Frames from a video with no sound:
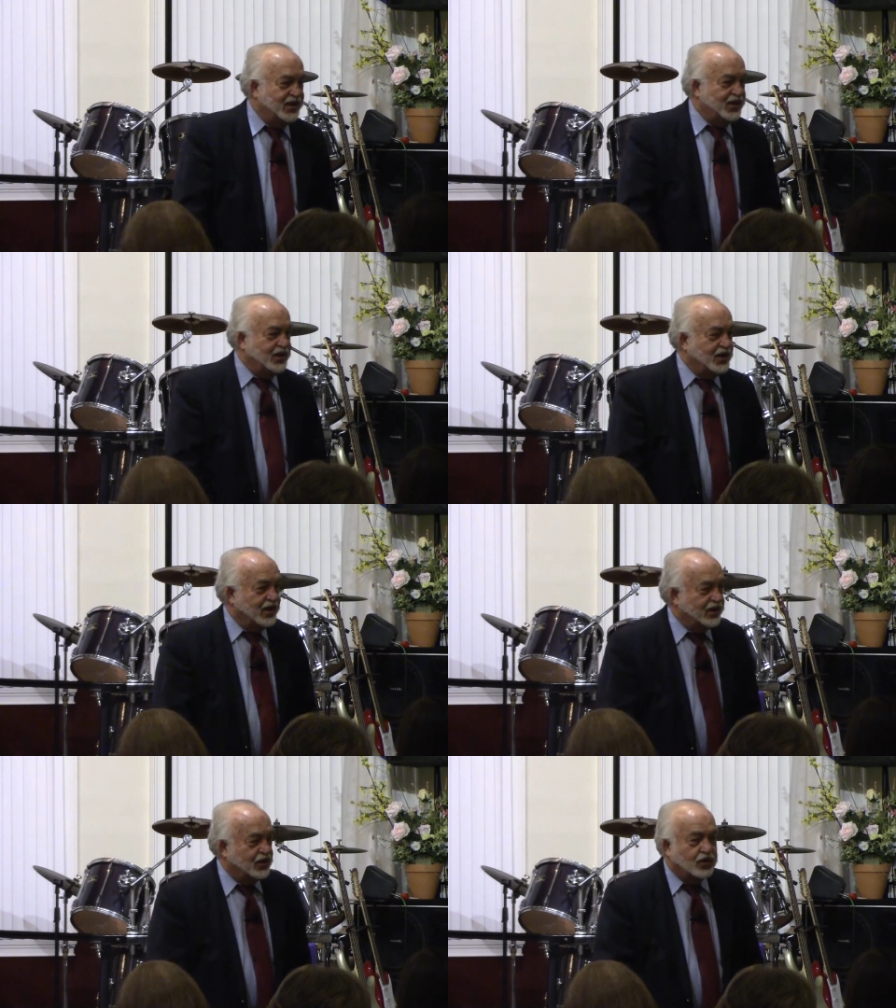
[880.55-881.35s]

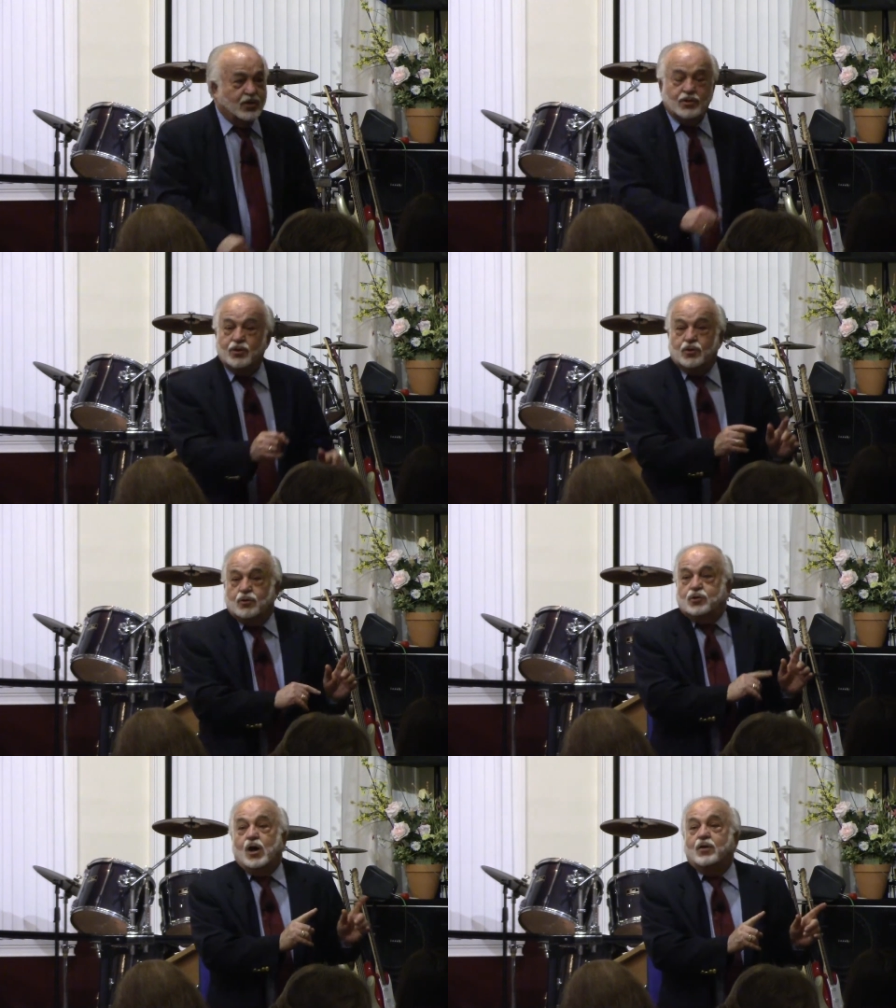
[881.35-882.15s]
It, you know,
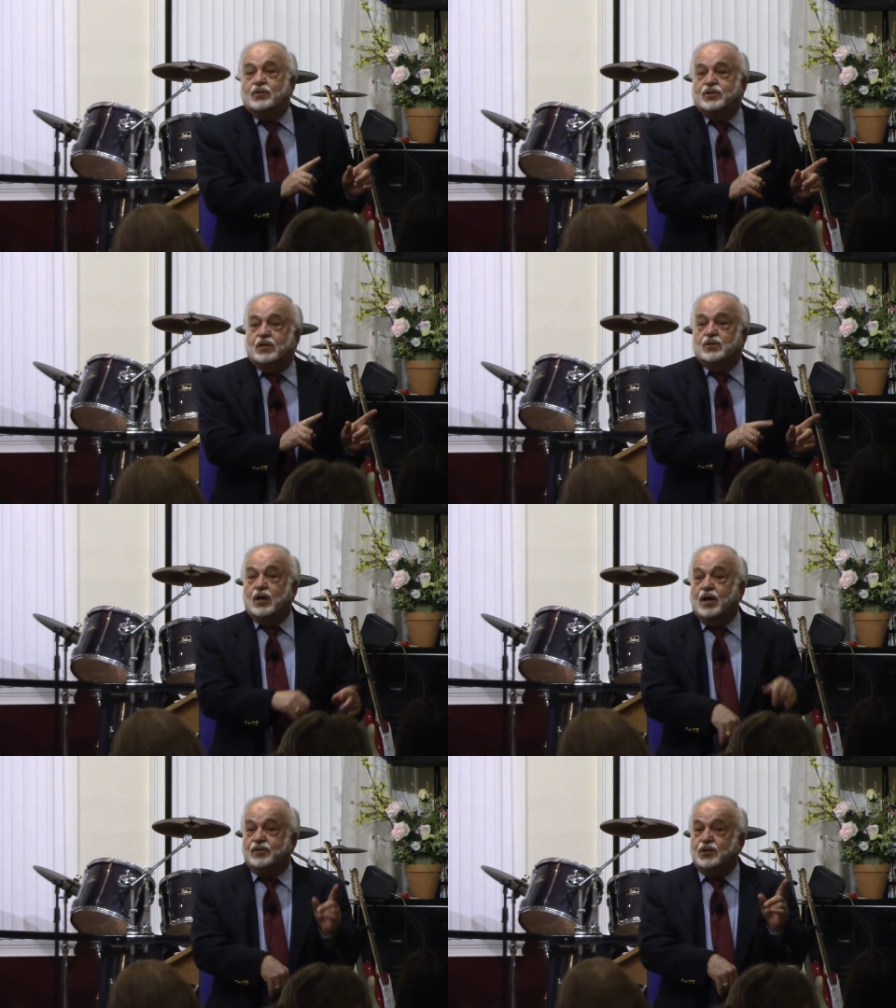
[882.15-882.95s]
your daughter says, I
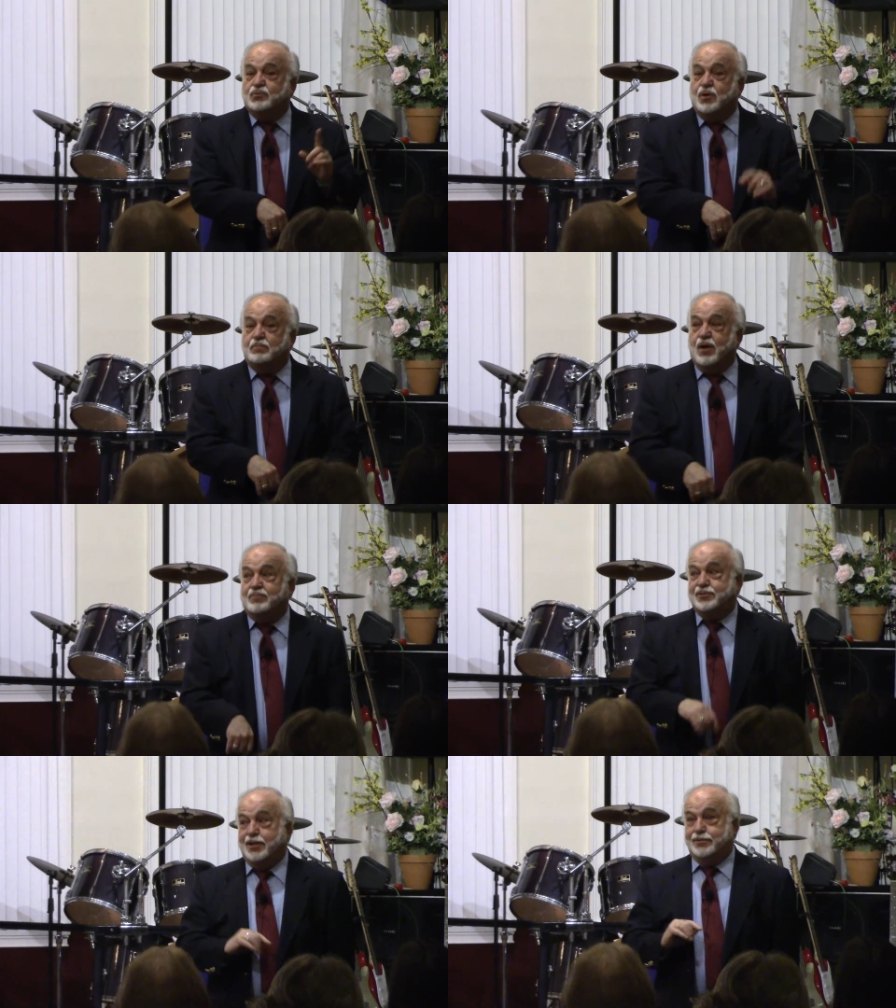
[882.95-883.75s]
like this one.
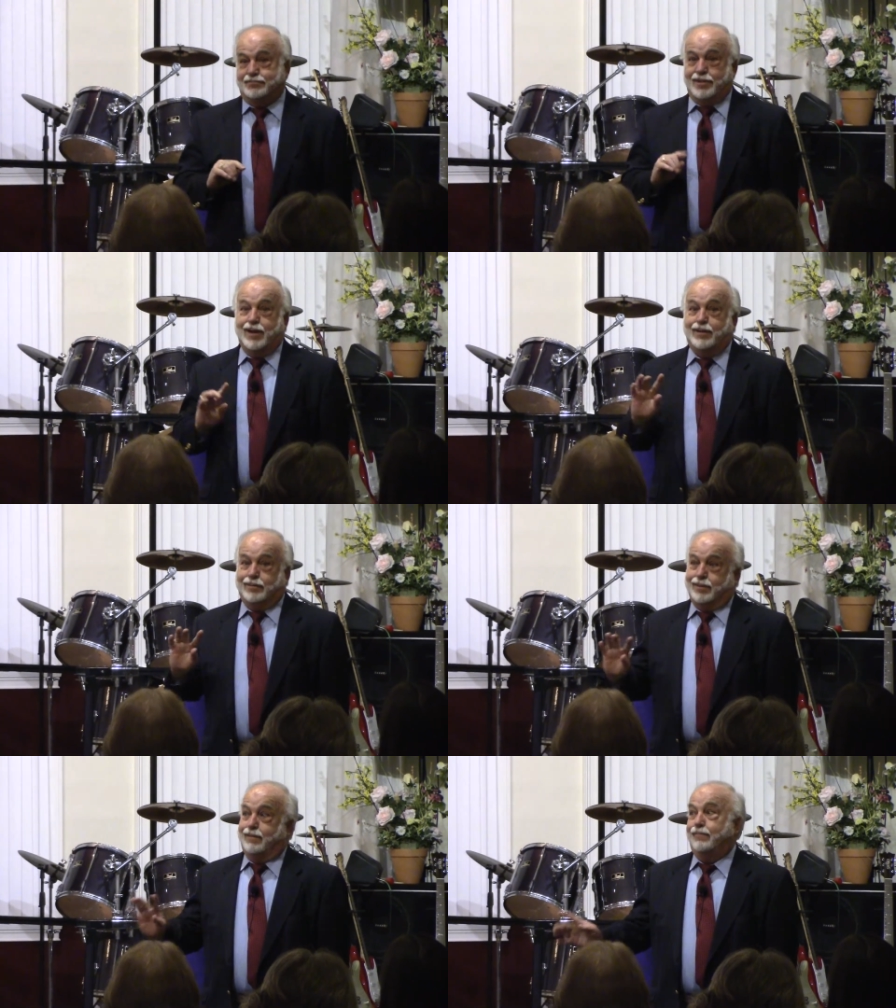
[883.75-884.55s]
Mom says, I
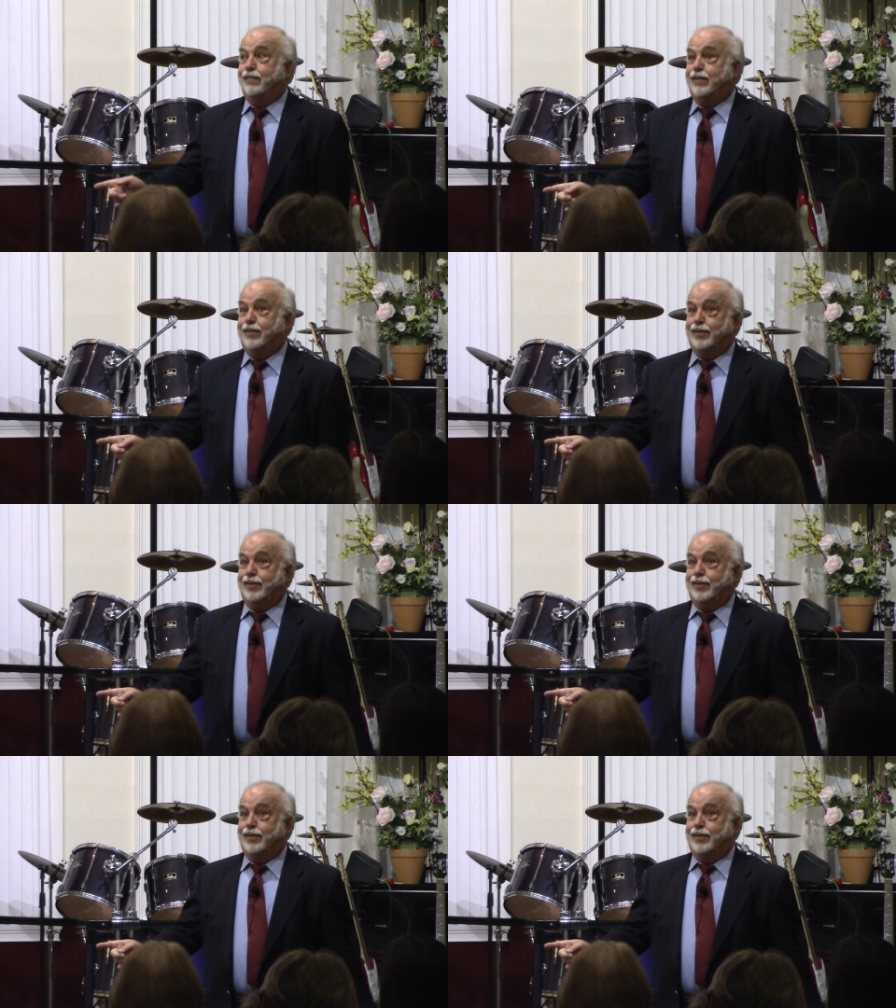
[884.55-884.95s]
like that one.